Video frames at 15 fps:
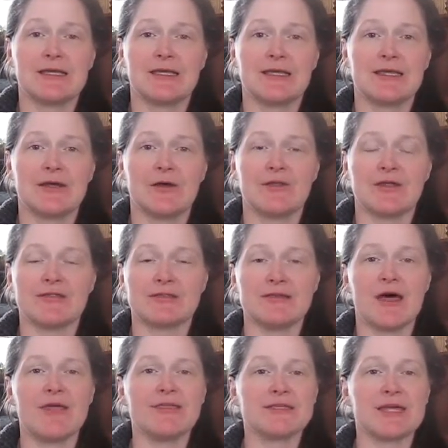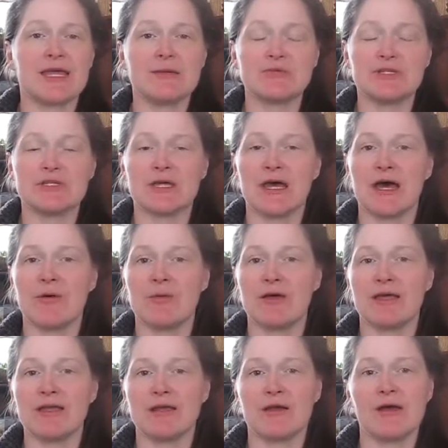you know that all the times you thought,
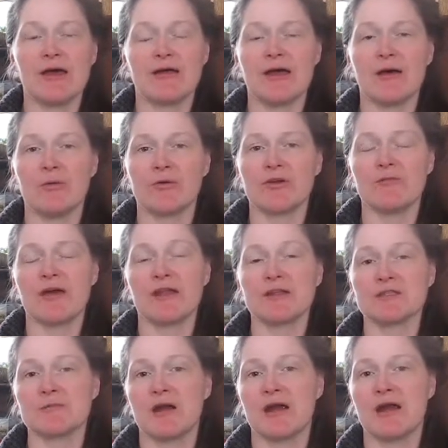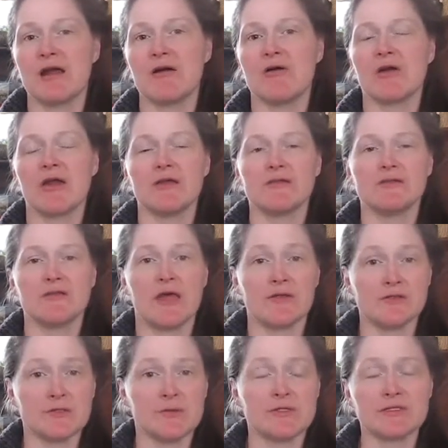well, you know, I'll, I'll worry about it tomorrow, or I'll, I'll
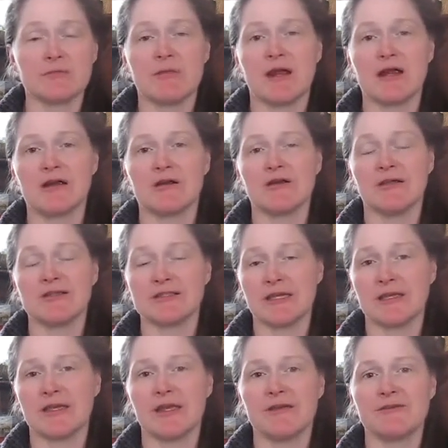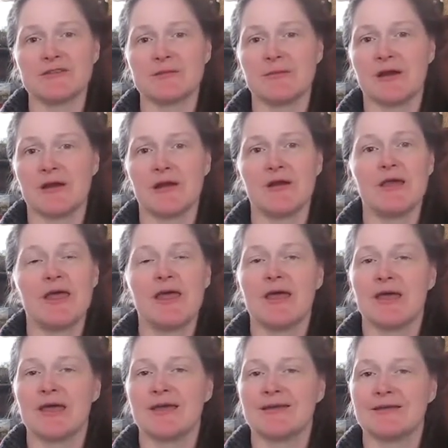do it tomorrow, I'll take care of it tomorrow.
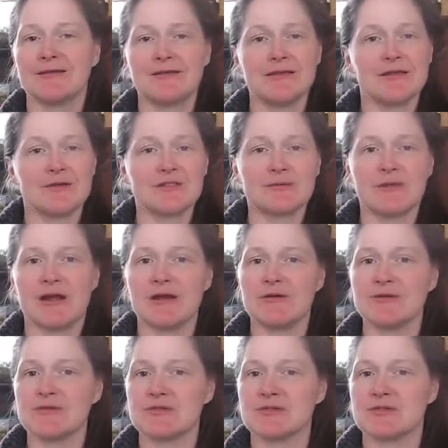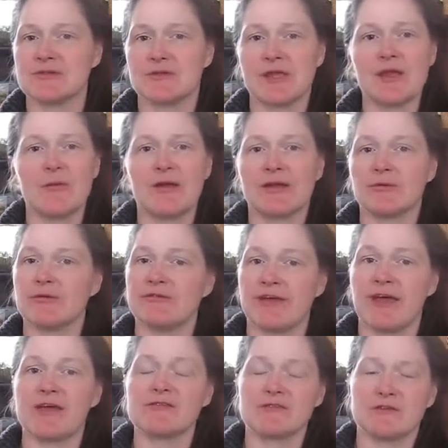Eh, you know, tomorrow's they go by real
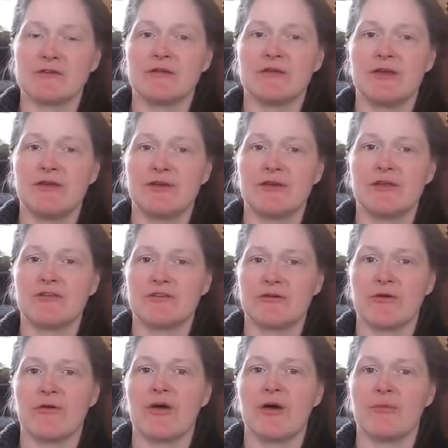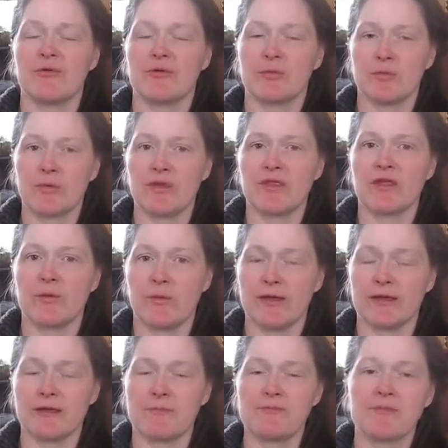fast, and your kids grow up really
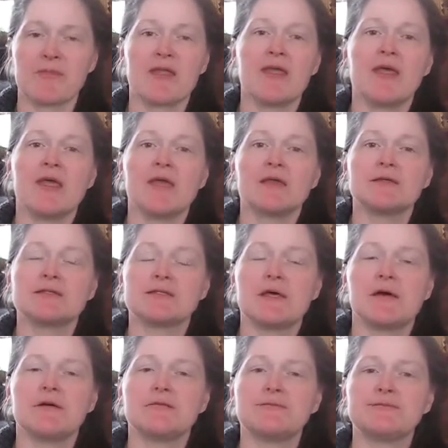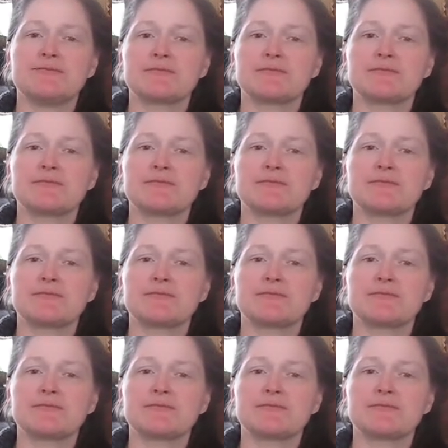quick. So